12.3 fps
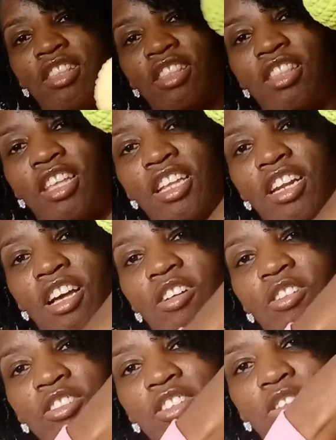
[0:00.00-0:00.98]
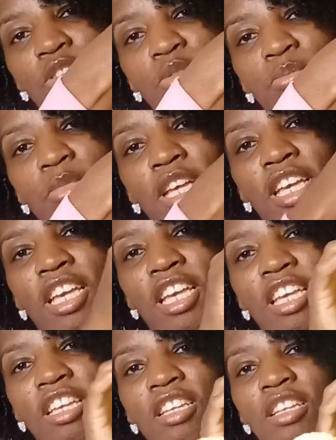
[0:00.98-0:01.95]
then I also
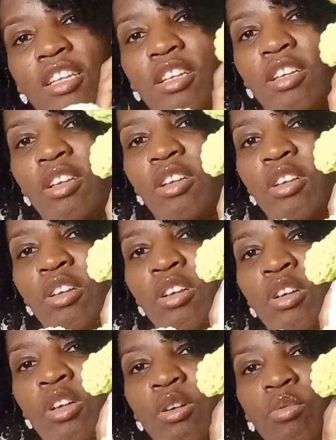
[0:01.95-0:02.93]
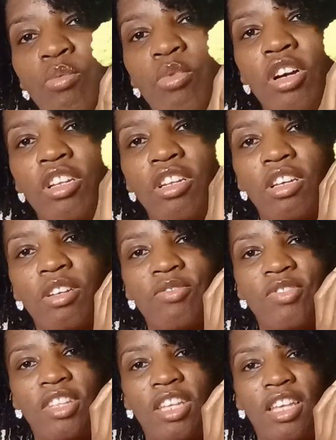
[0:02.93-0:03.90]
made 1
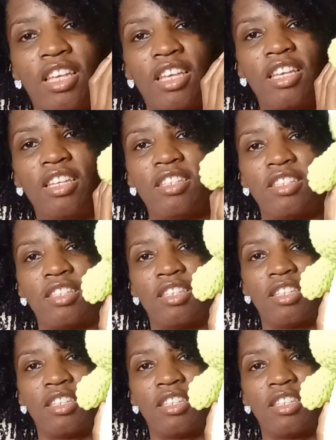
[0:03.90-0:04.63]
of these.